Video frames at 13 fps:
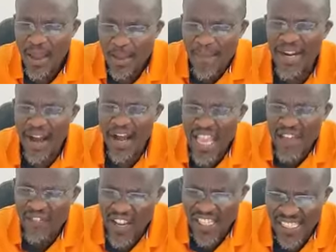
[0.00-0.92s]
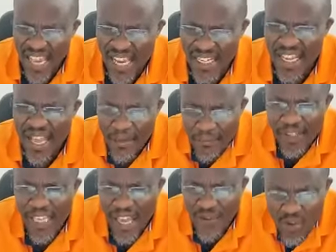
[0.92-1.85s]
But now, if the son
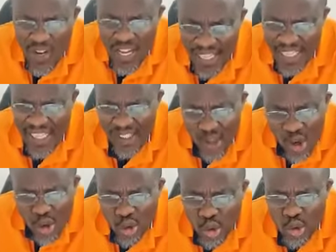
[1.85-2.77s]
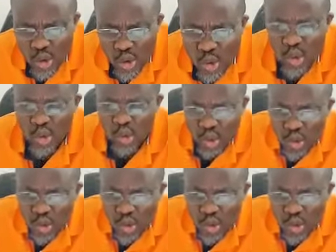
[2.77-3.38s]
give you the grace, you too, to